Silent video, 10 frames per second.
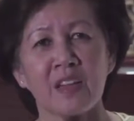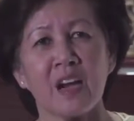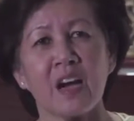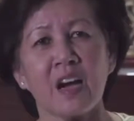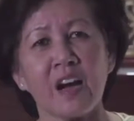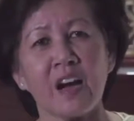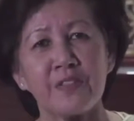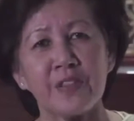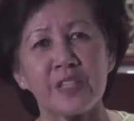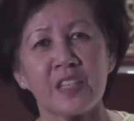
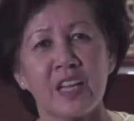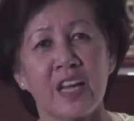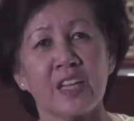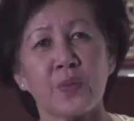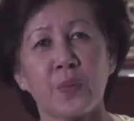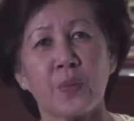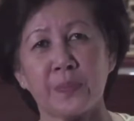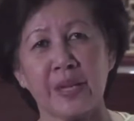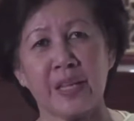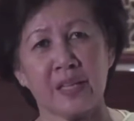comfort, and
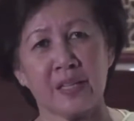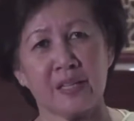well-being.